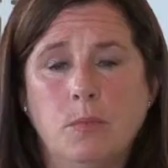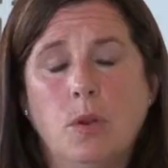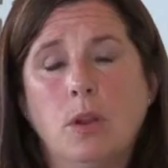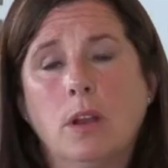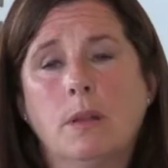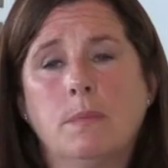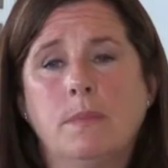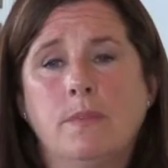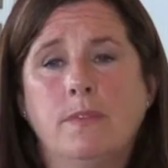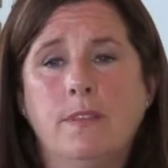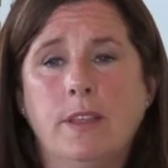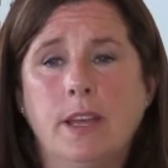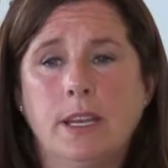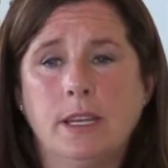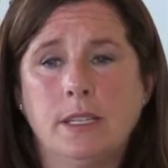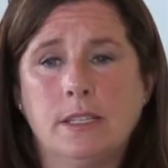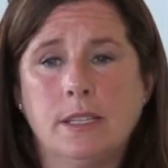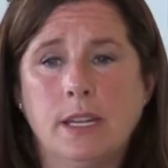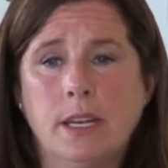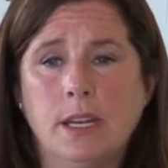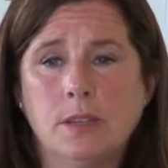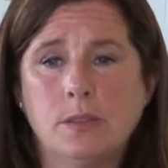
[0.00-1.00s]
walk up a flight
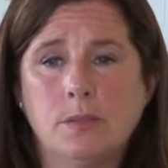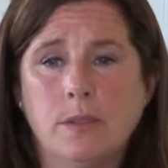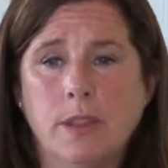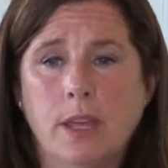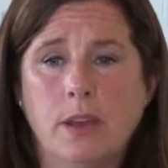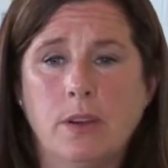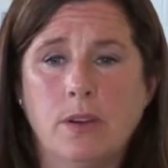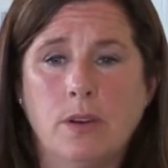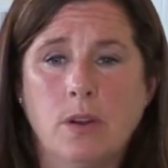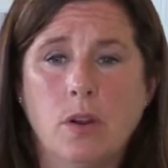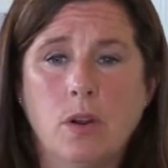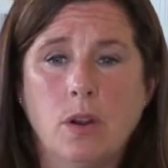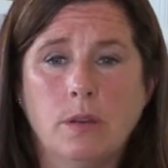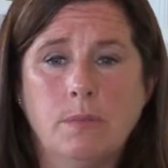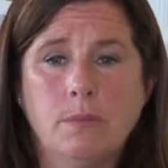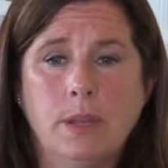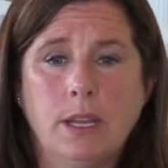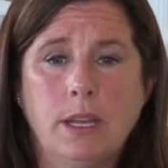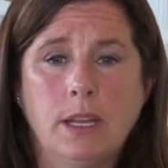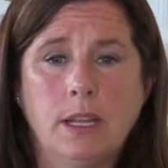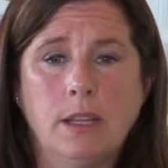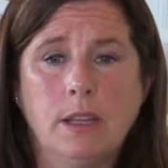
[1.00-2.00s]
of stairs without her heart
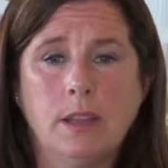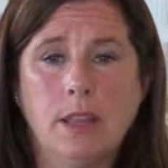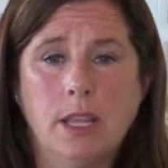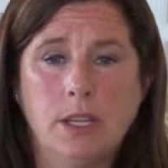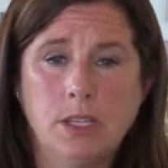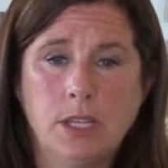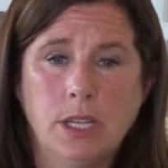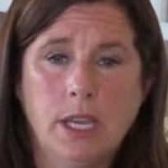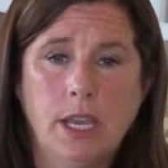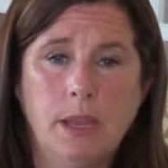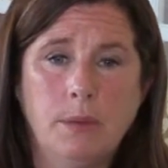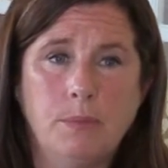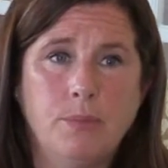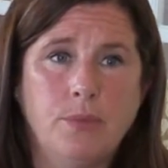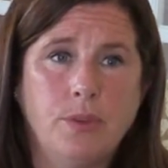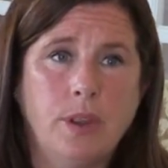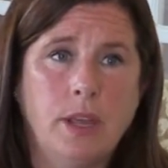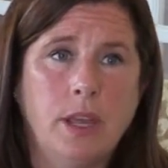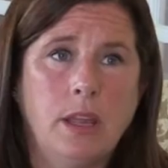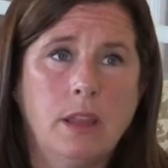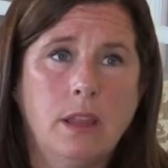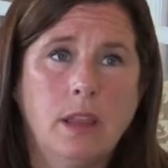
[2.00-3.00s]
beating, that she can't
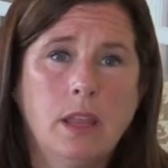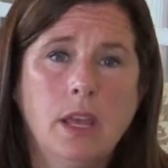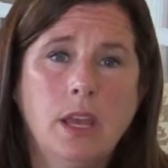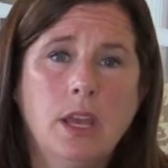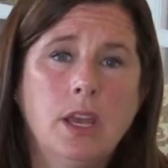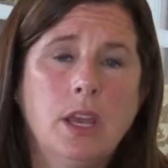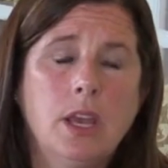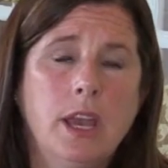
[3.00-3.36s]
breathe.